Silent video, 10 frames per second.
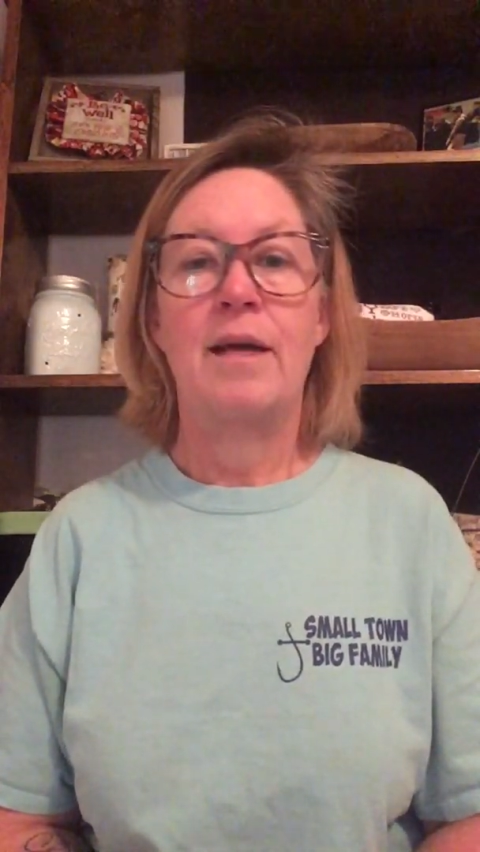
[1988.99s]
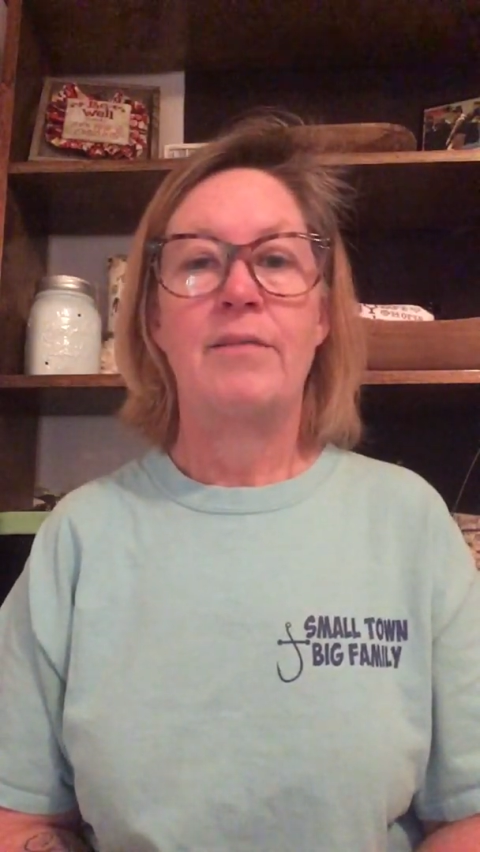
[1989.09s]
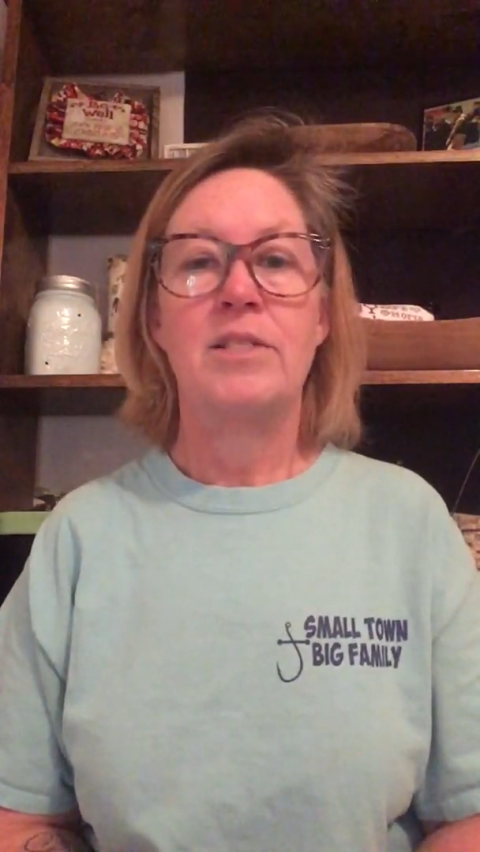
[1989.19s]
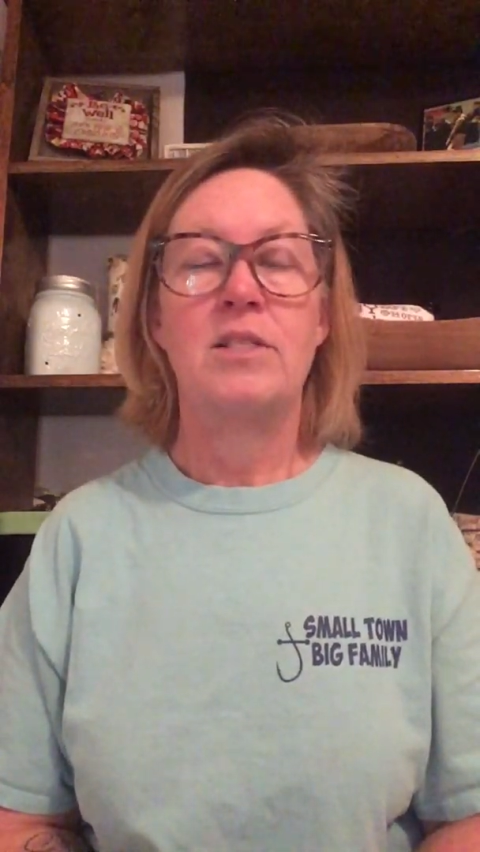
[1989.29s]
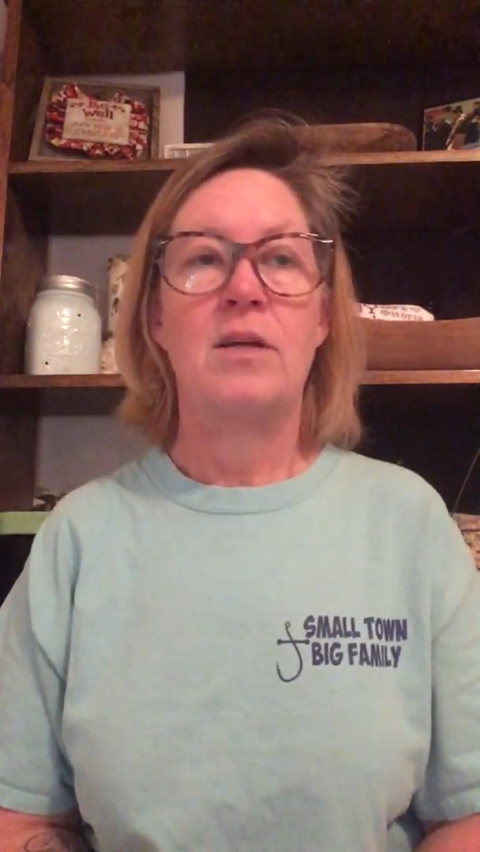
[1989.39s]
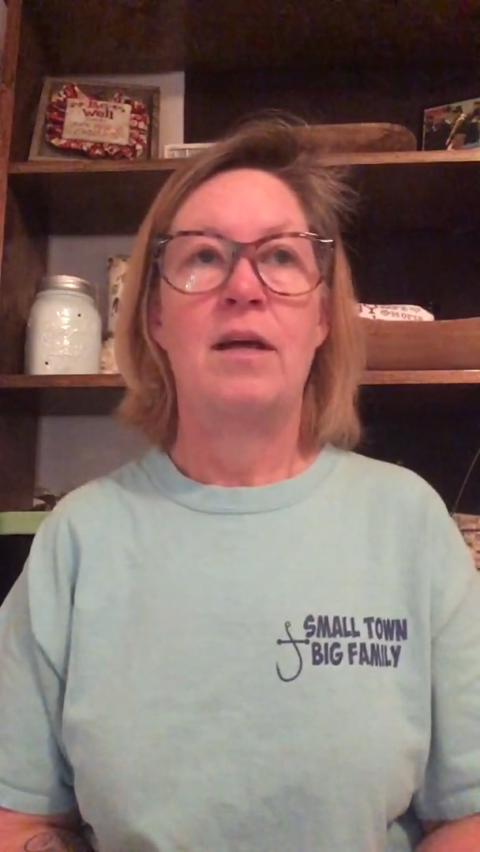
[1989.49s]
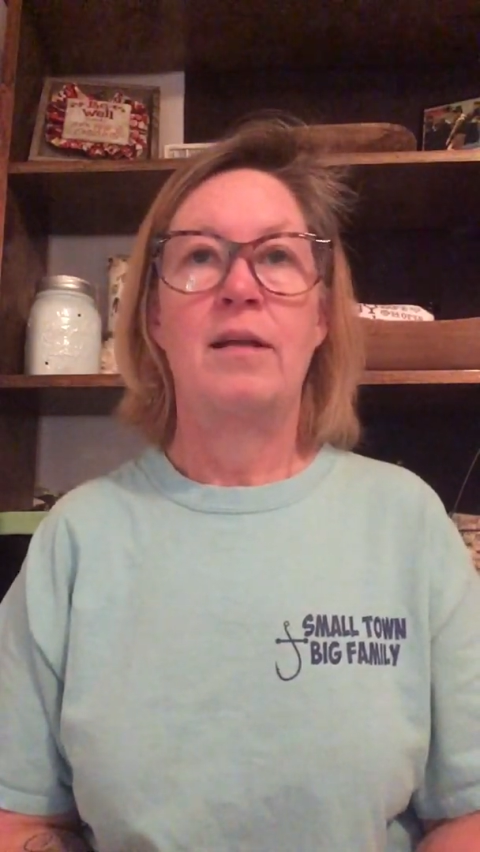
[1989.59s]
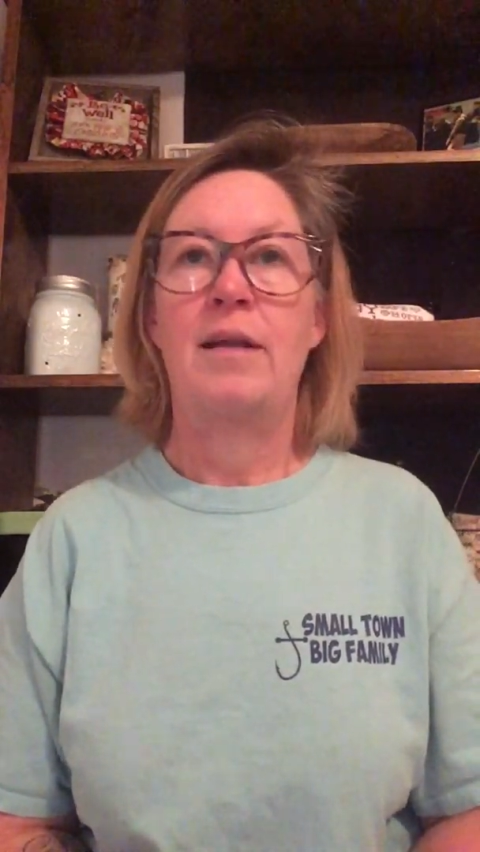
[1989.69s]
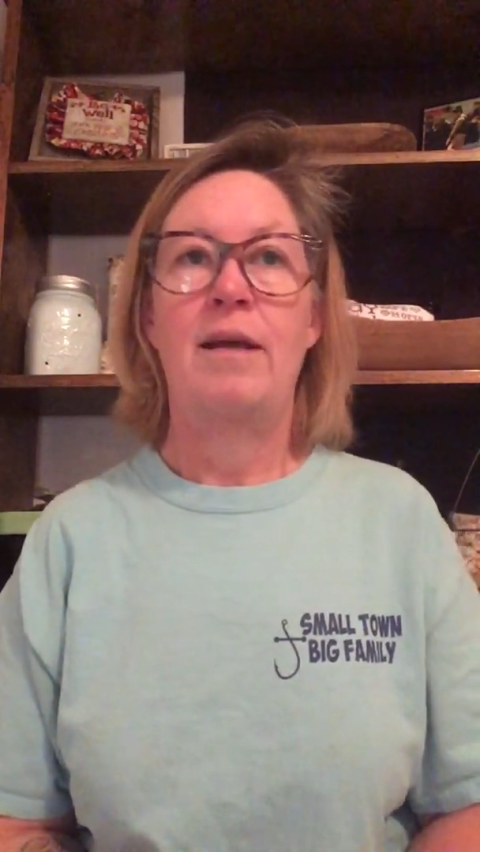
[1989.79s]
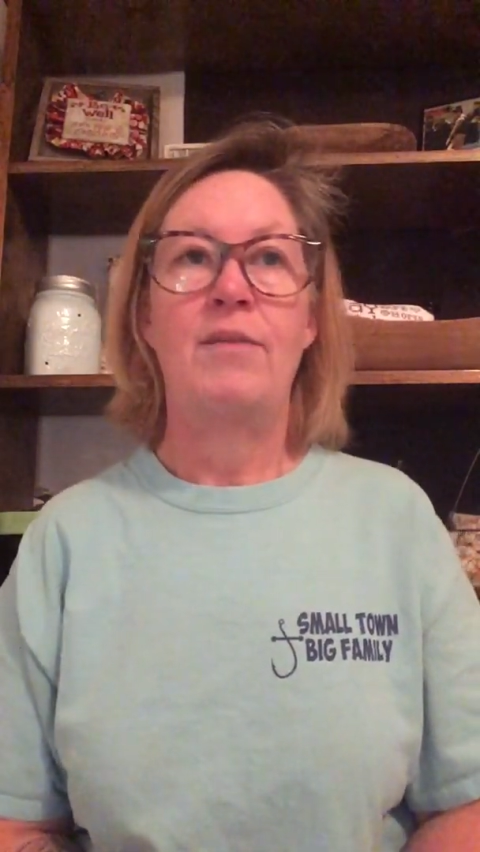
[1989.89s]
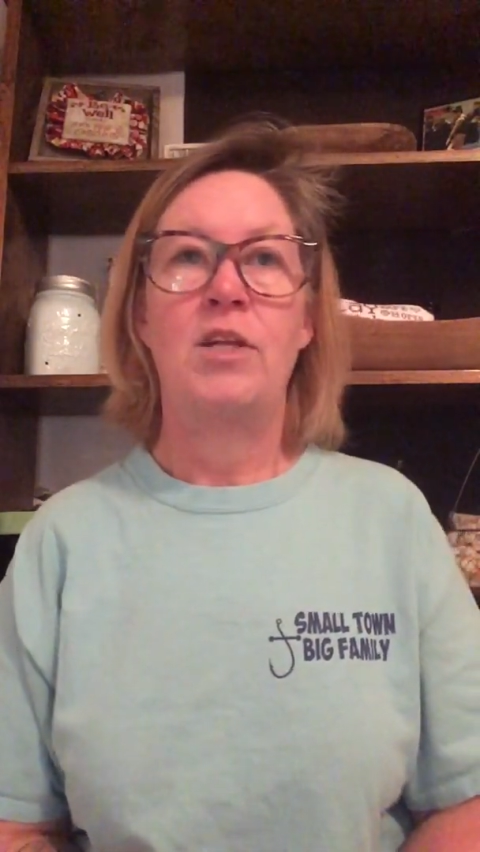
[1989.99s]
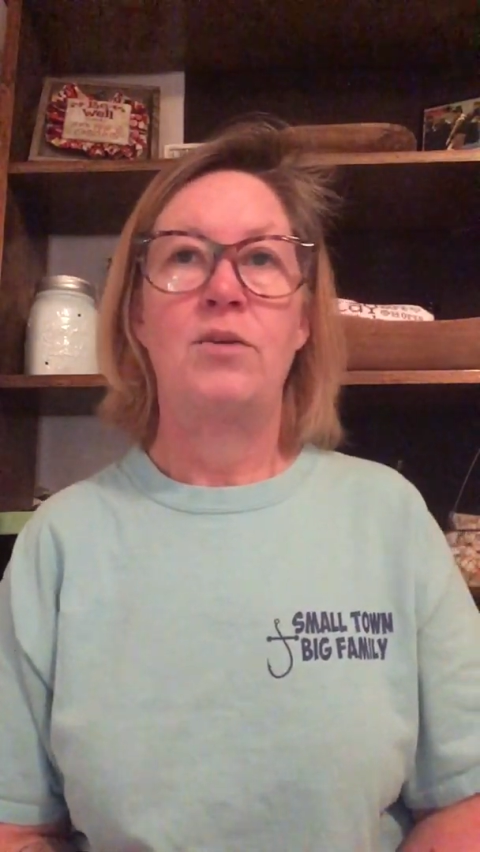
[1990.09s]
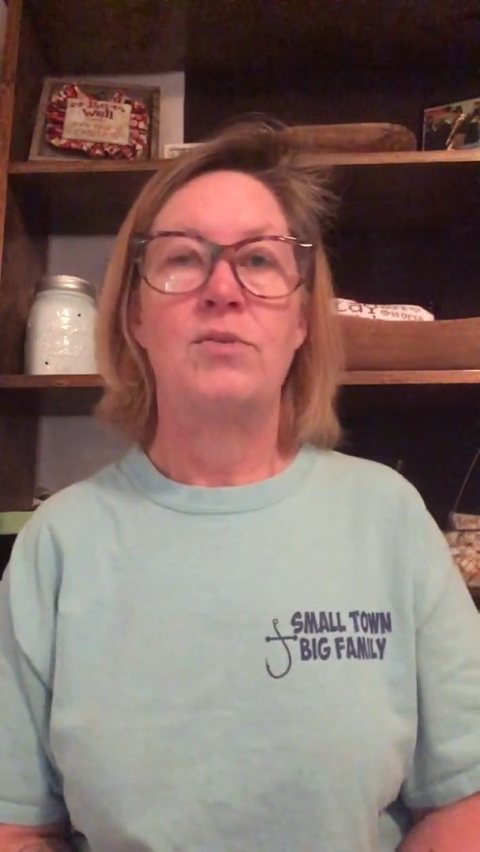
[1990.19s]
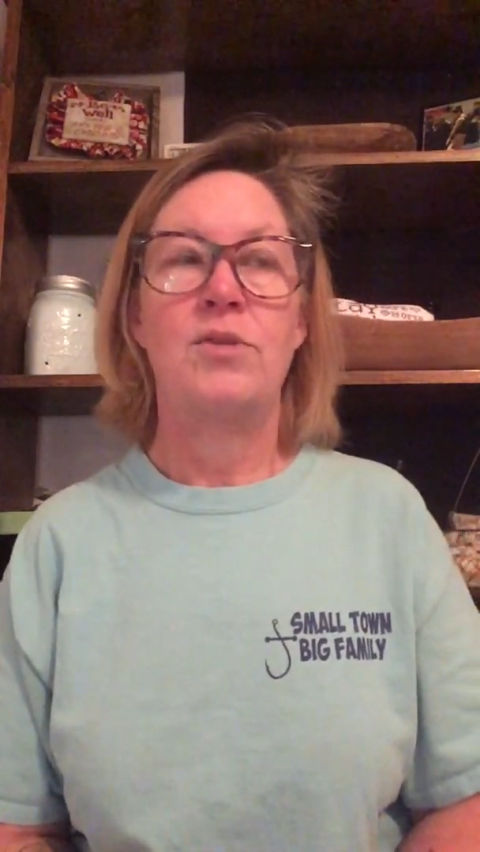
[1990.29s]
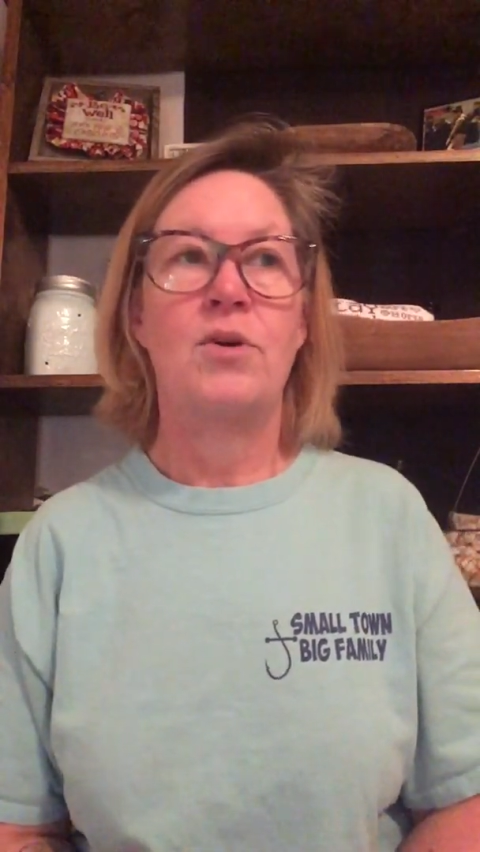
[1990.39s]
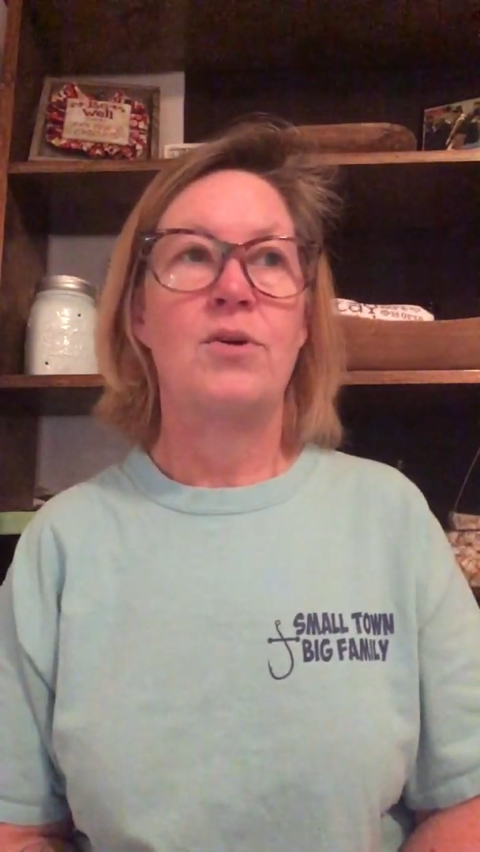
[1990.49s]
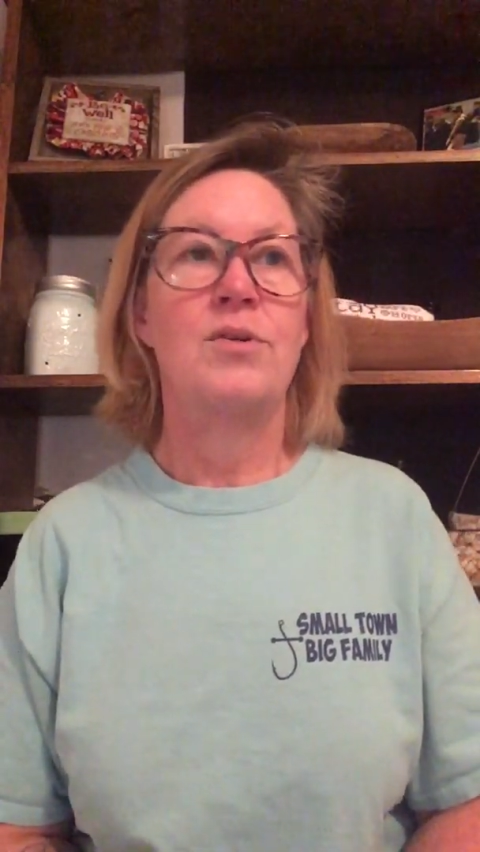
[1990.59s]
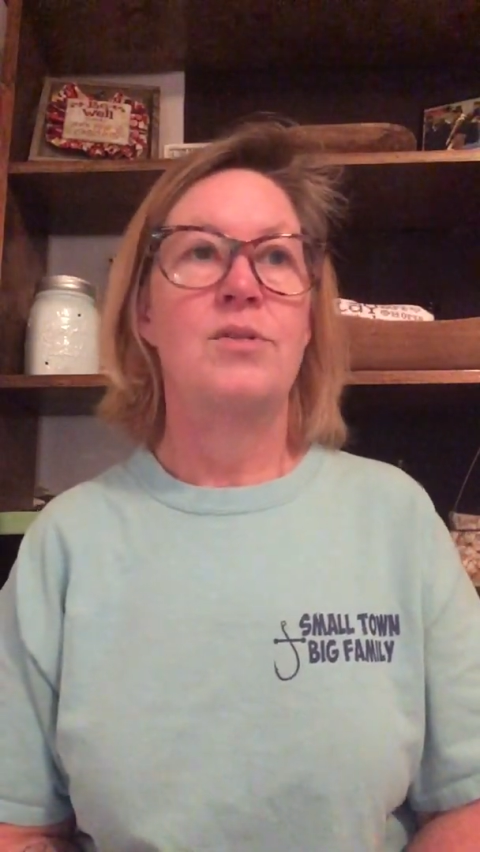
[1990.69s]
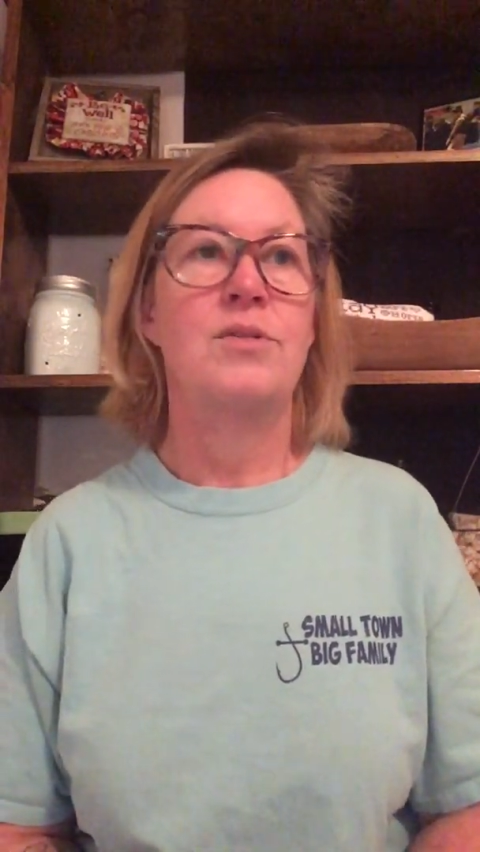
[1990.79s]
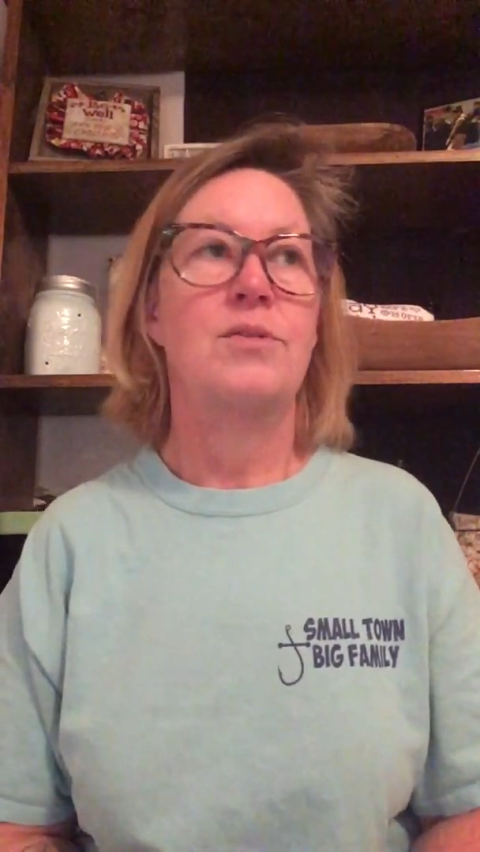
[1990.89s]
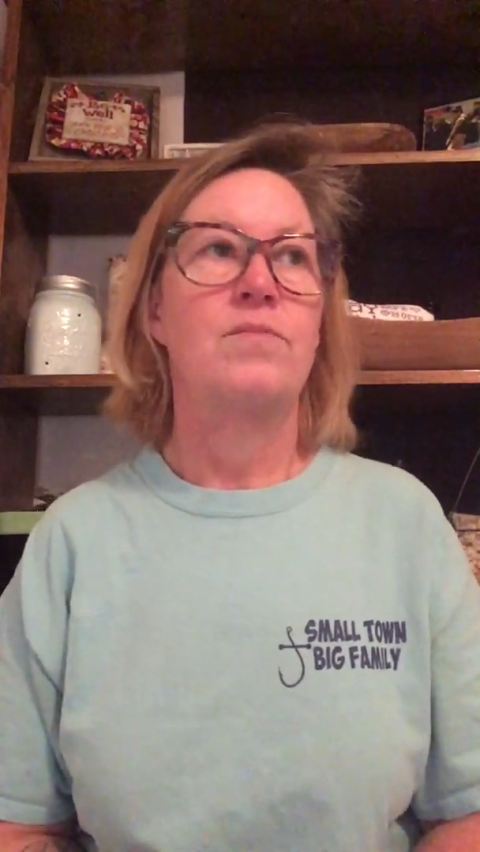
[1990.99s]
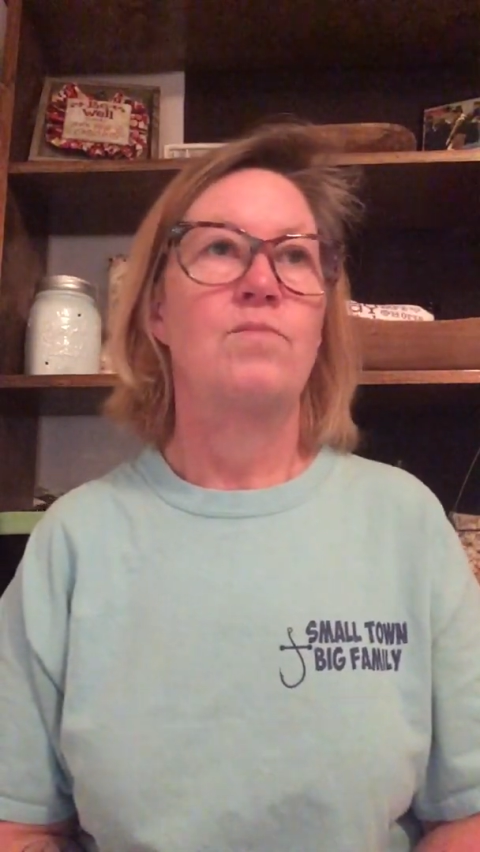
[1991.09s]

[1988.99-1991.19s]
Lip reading: I didn't have any new starts.